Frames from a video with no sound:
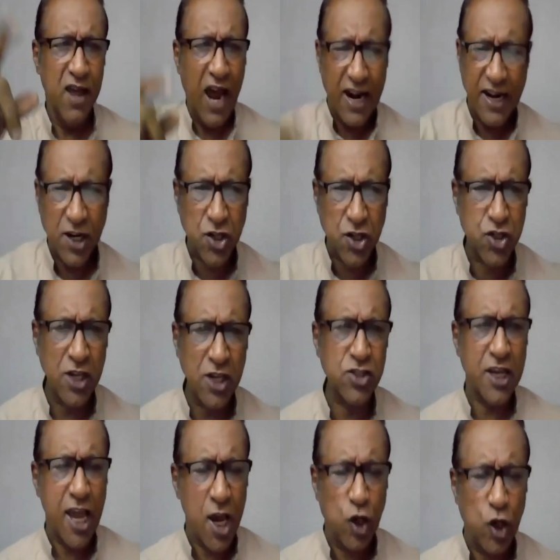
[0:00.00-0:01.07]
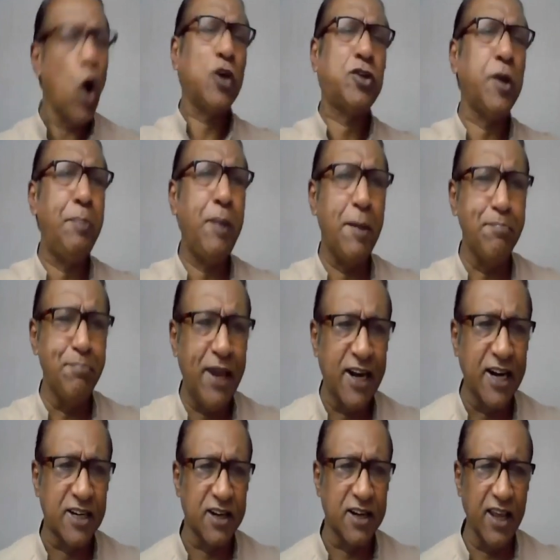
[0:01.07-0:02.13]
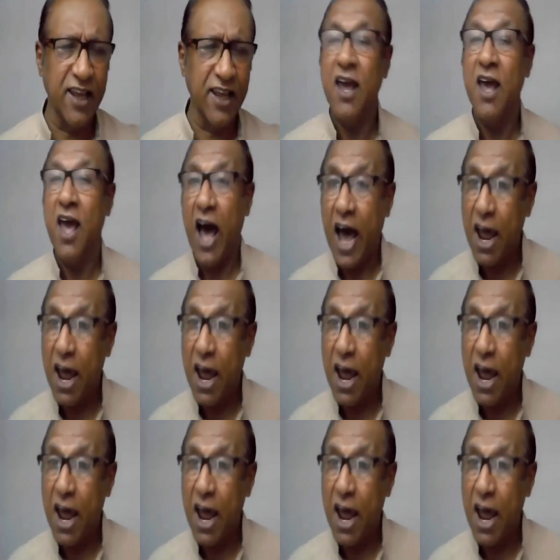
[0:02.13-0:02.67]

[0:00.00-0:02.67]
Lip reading: And it says he got up immediately